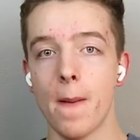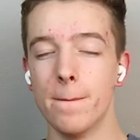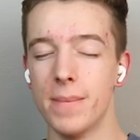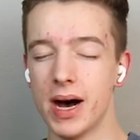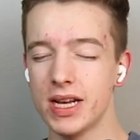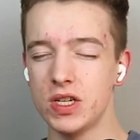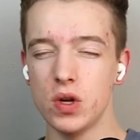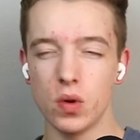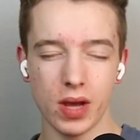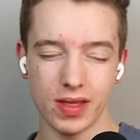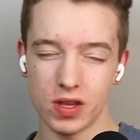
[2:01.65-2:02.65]
but you
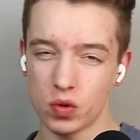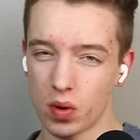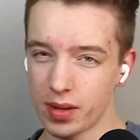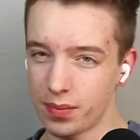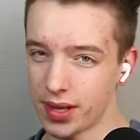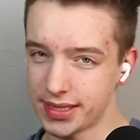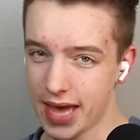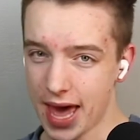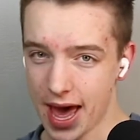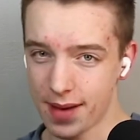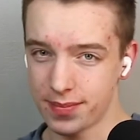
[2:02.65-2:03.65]
don't get the 20 plus
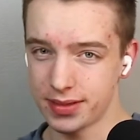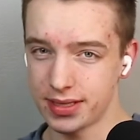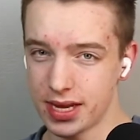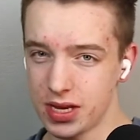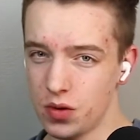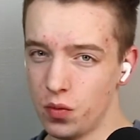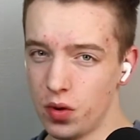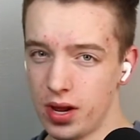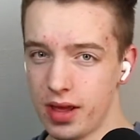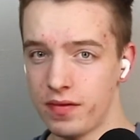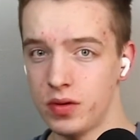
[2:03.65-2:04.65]
apps that you
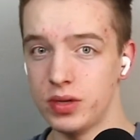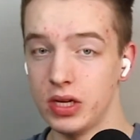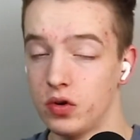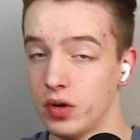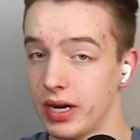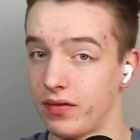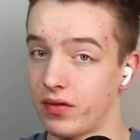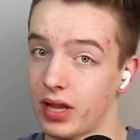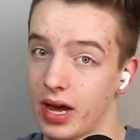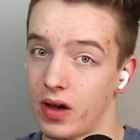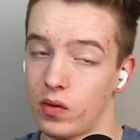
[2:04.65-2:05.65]
would if you did Creative
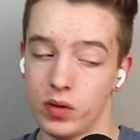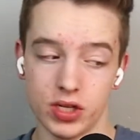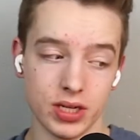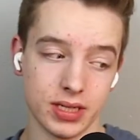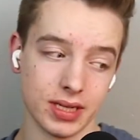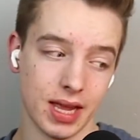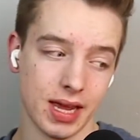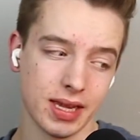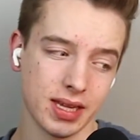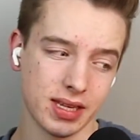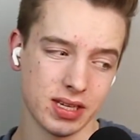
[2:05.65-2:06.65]
Cloud, which is
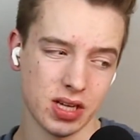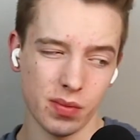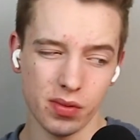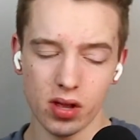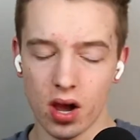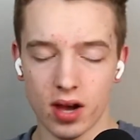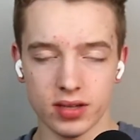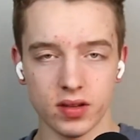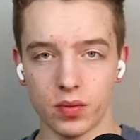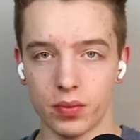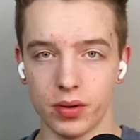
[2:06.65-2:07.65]
double the cost
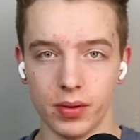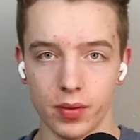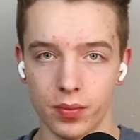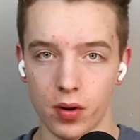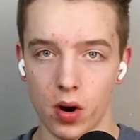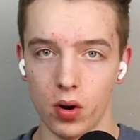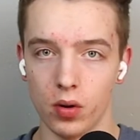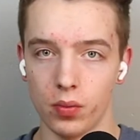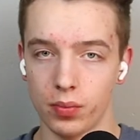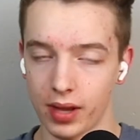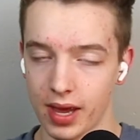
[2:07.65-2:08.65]
of the Premiere Pro
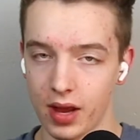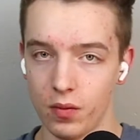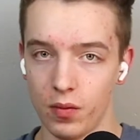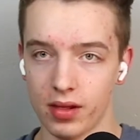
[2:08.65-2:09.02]
plan with